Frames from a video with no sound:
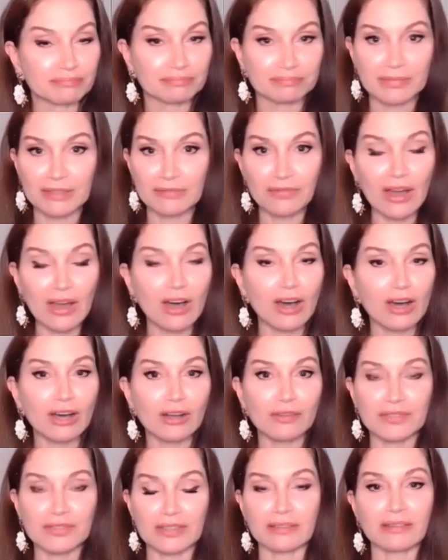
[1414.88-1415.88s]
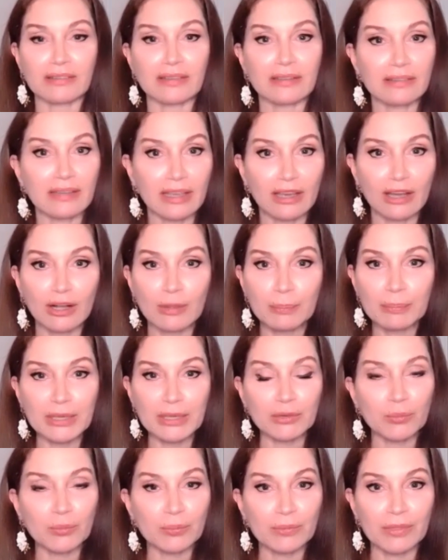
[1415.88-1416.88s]
involved in
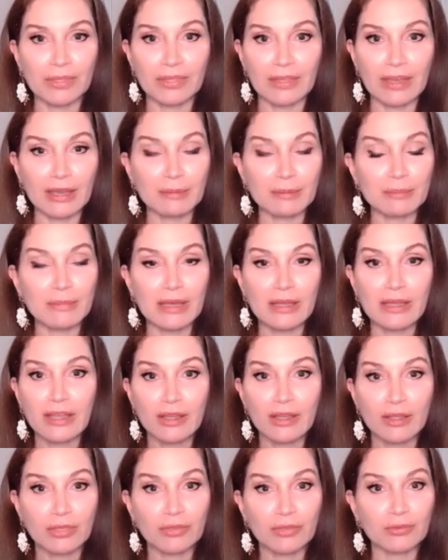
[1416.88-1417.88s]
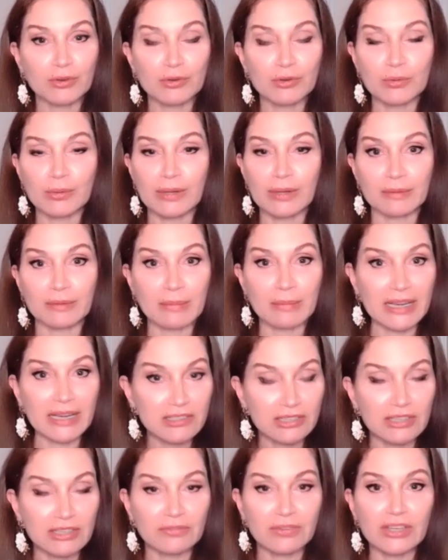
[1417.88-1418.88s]
helping them through my
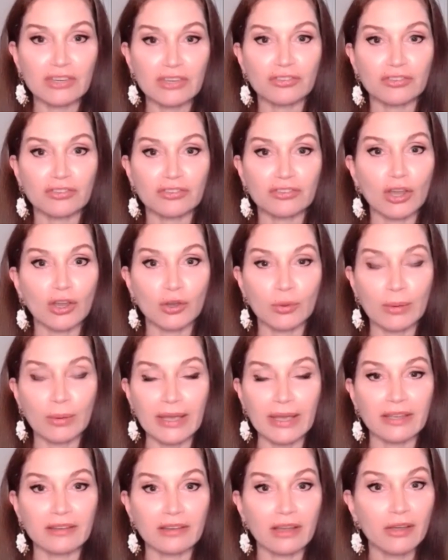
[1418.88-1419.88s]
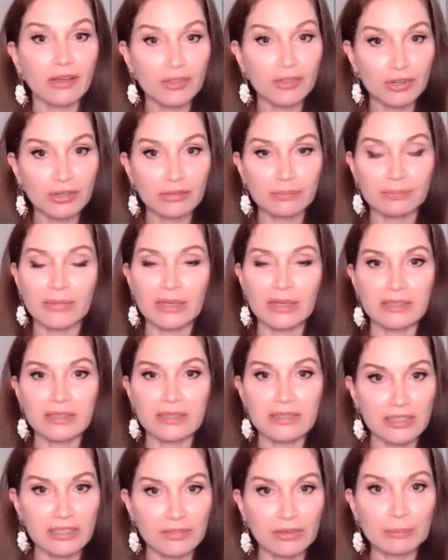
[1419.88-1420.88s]
TV show and other
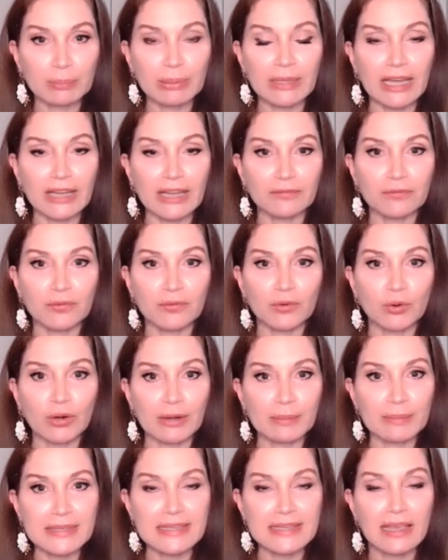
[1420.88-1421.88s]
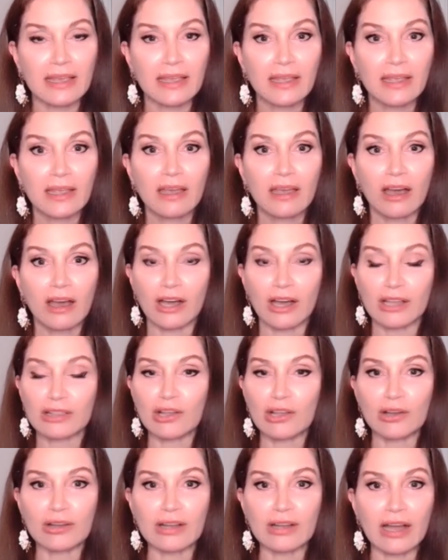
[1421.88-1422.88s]
TV platforms. On
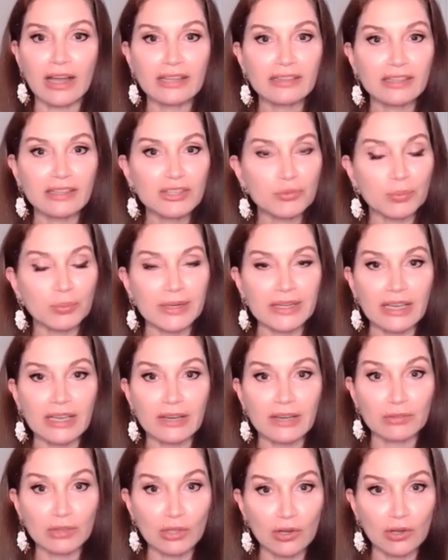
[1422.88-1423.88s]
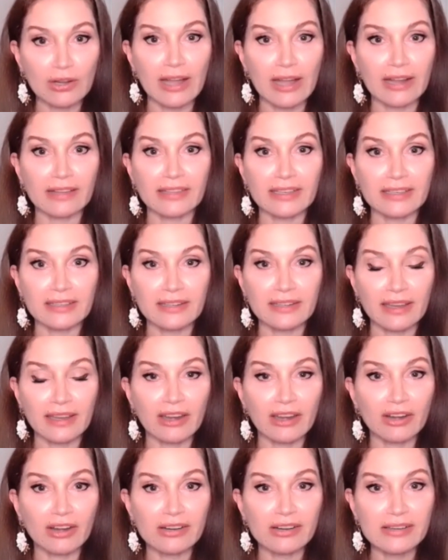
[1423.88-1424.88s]
Long Island, we have Long Island
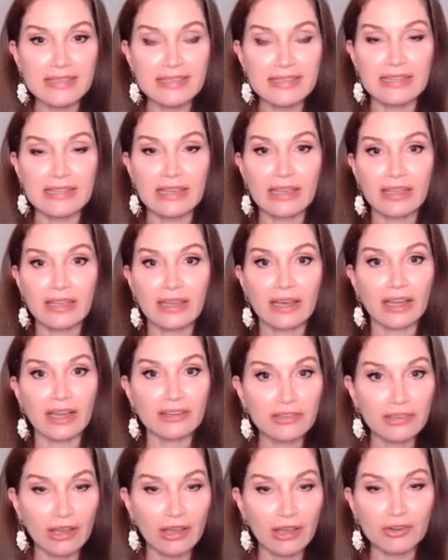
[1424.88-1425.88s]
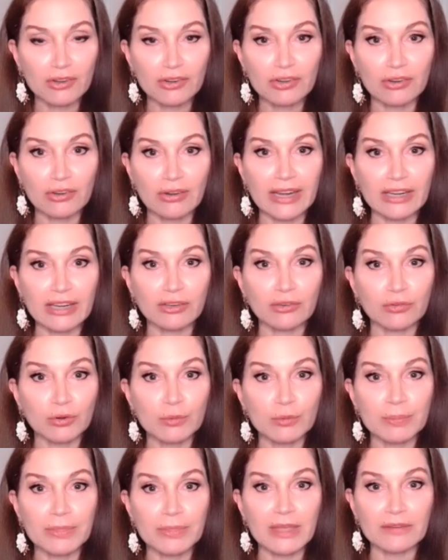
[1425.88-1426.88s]
Cares, another great
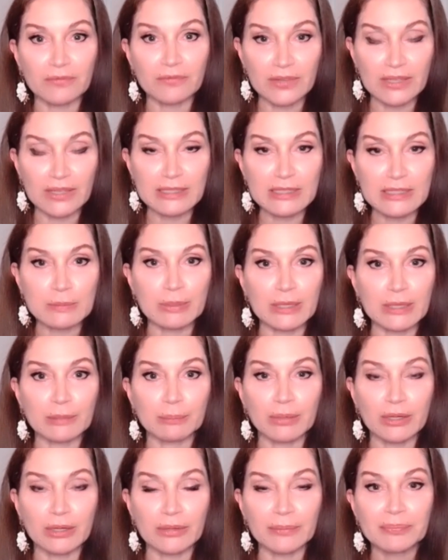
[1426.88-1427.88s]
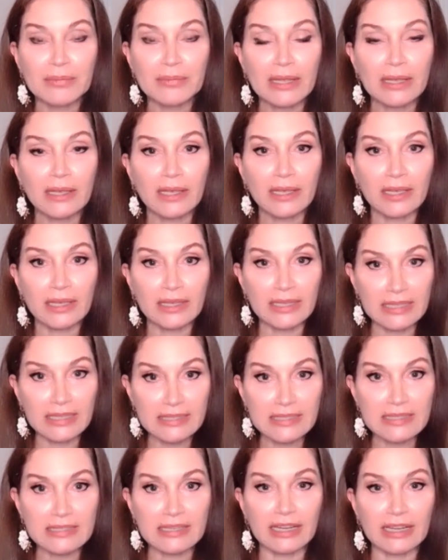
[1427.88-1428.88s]
group that feeds people. In
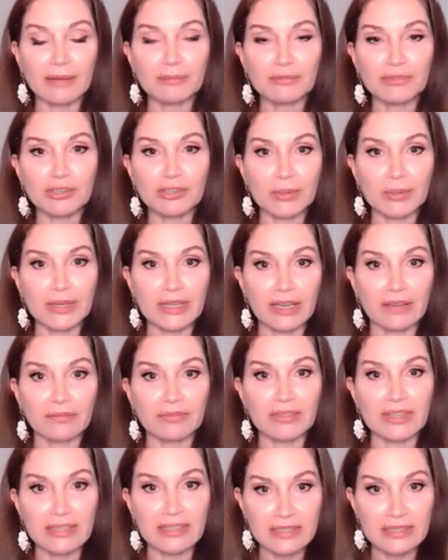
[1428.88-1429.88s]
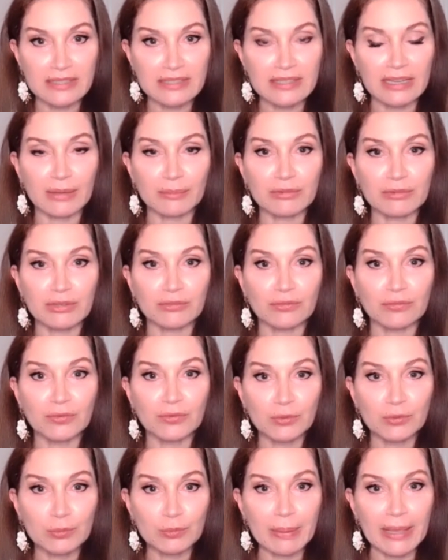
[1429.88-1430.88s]
East Hampton, we have the East Hampton
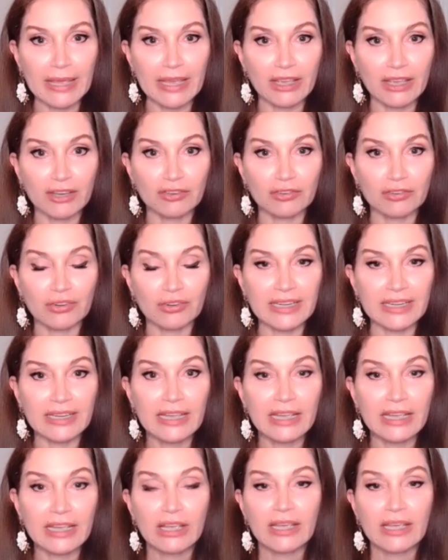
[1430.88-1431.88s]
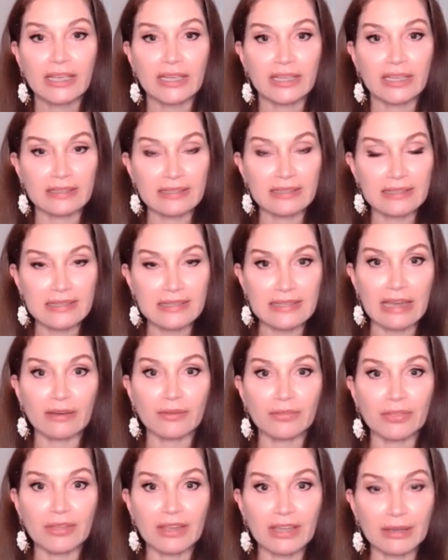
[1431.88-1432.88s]
Food Pantry. In
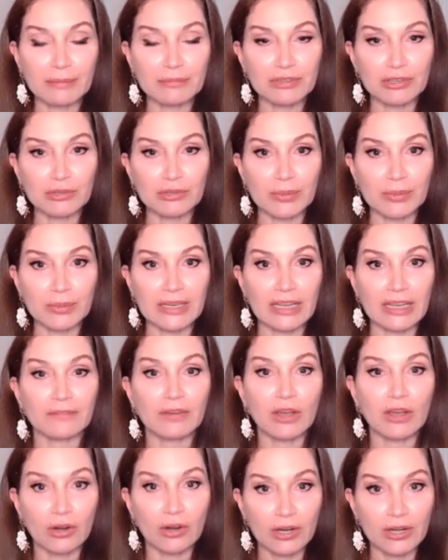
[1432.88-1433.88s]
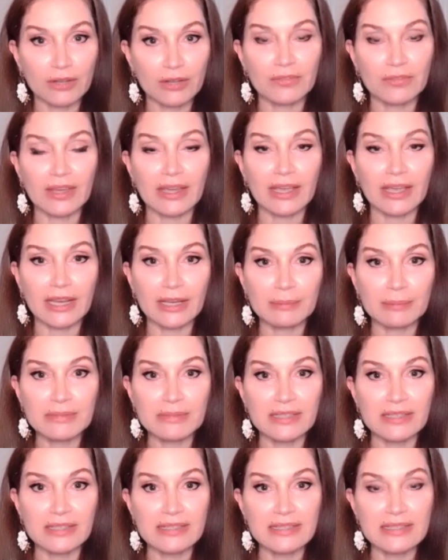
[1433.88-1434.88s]
Southampton, we have Heart of the
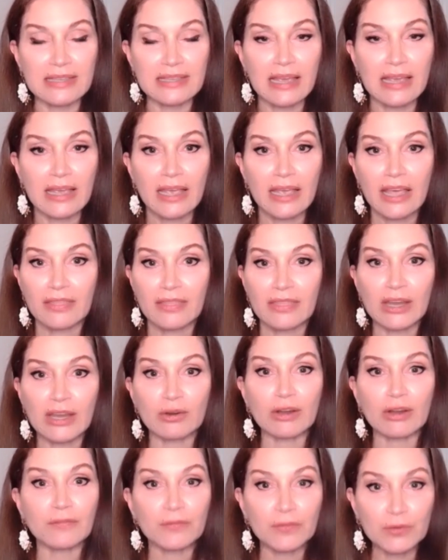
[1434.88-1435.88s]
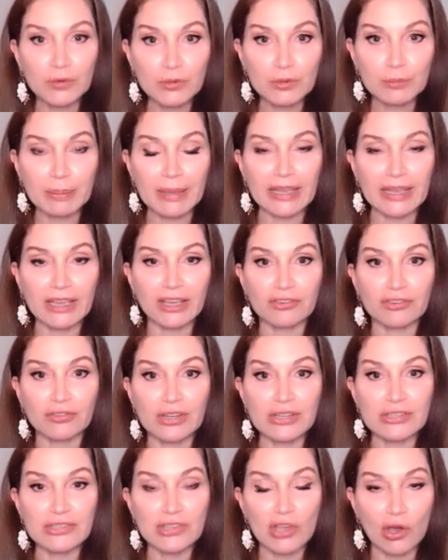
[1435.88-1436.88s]
Hamptons. There are food
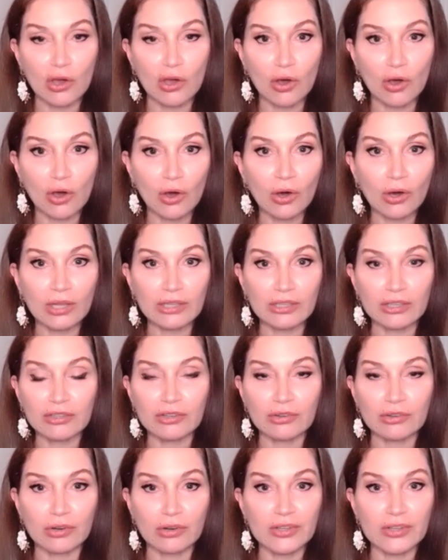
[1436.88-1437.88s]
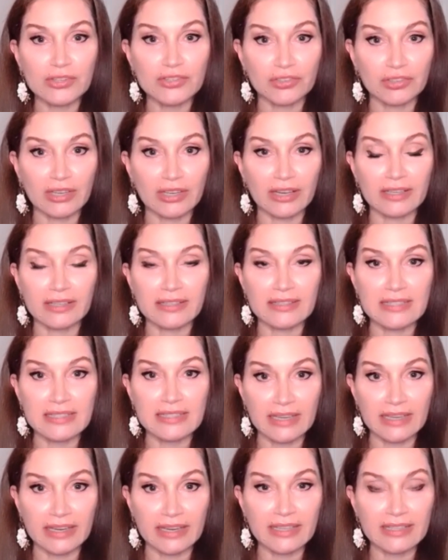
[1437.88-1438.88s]
pantries all across the United
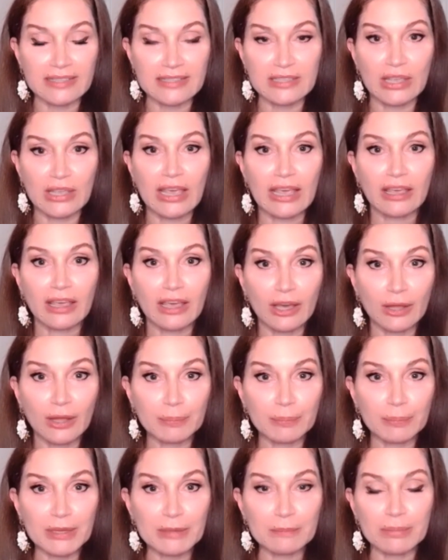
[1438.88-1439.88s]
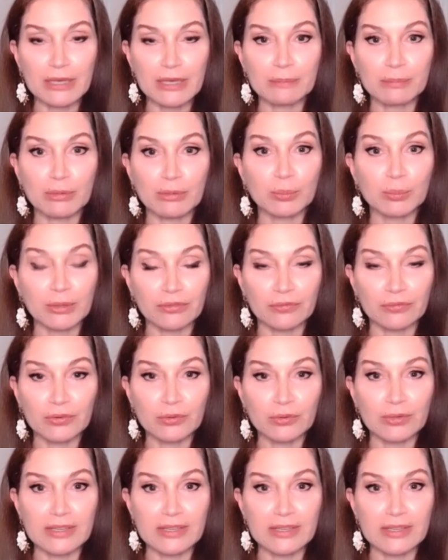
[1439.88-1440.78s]
States helping people with food